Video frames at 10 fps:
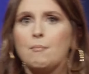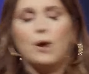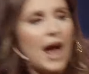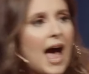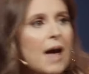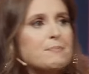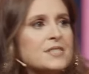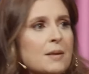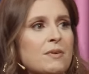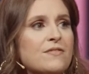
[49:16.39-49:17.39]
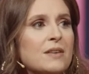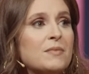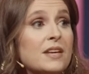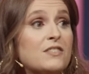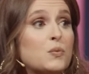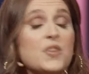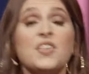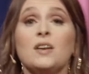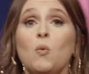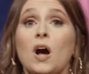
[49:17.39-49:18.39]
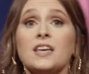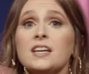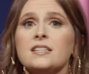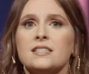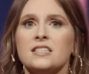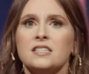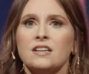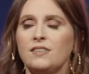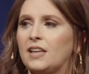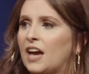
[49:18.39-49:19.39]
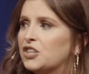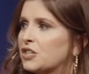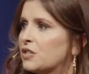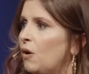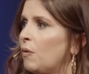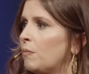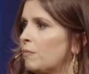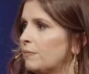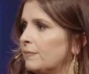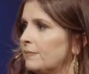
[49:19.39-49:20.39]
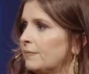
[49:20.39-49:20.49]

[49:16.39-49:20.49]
Perhaps some of them lived within walking distance of Elisha's home.